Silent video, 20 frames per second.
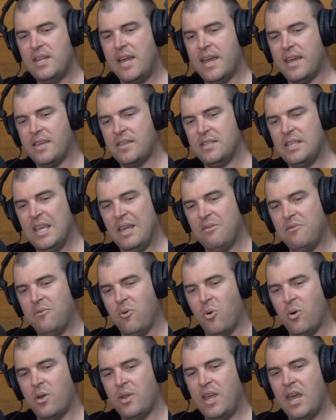take a step
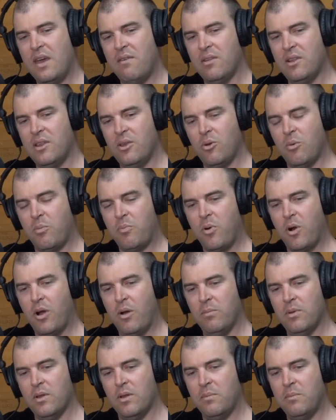forward and you have a little
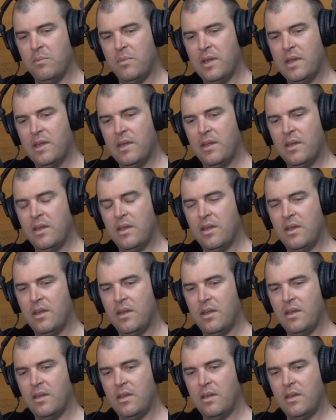problem
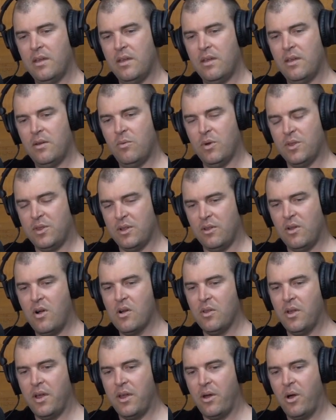with the
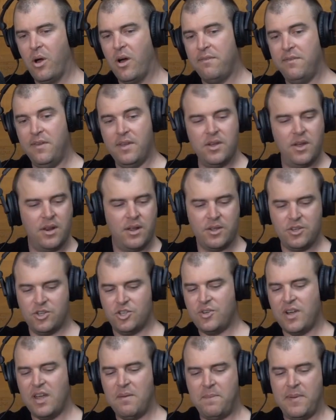long line off, you've got to go
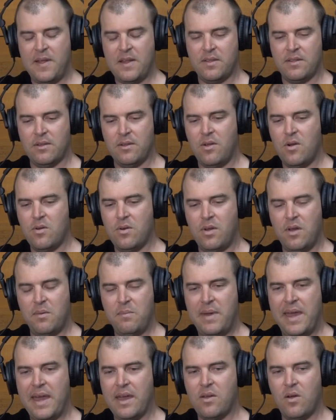straight back to the long
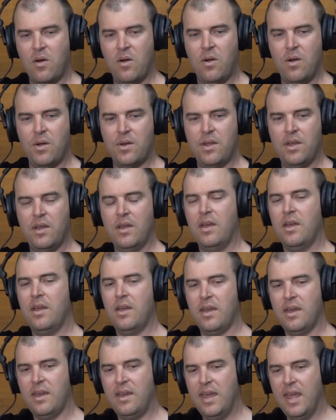line back on,
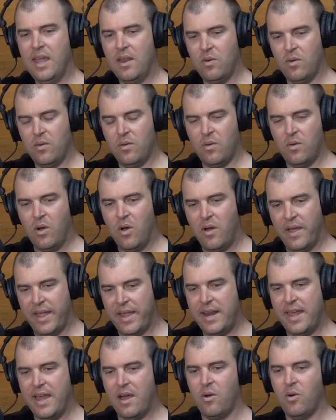get
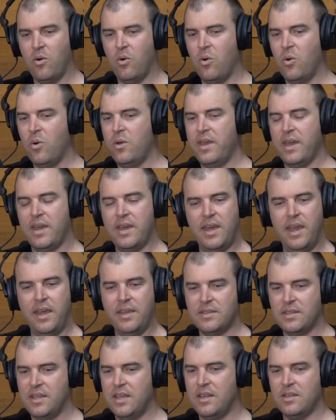iron out all your
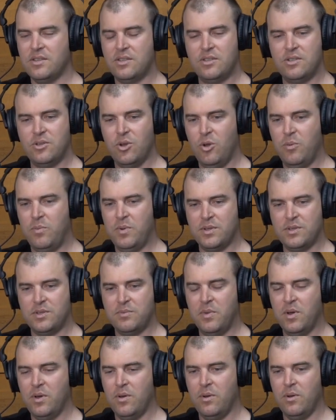kinks, get it super
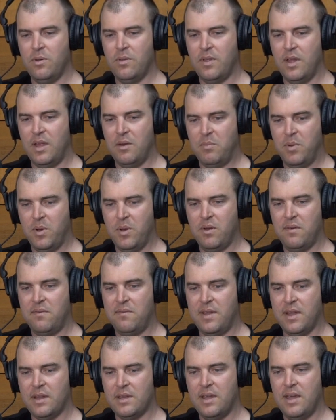smooth and
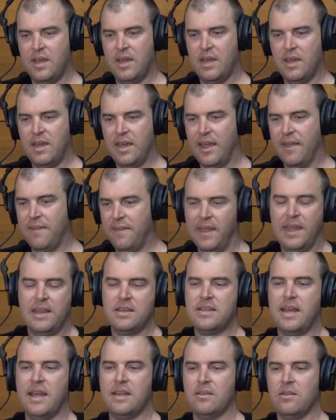perfect, and
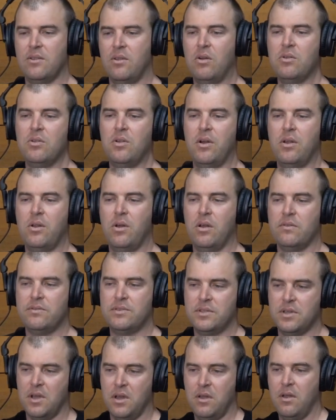then take the long line off.
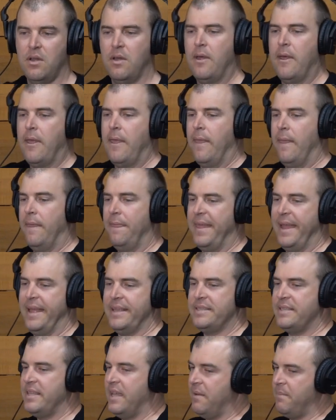So
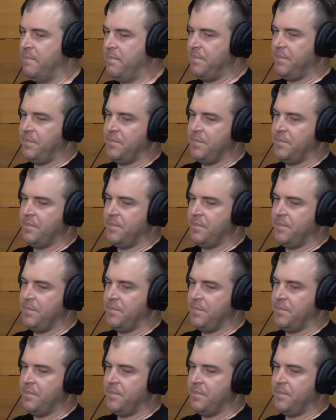that's that,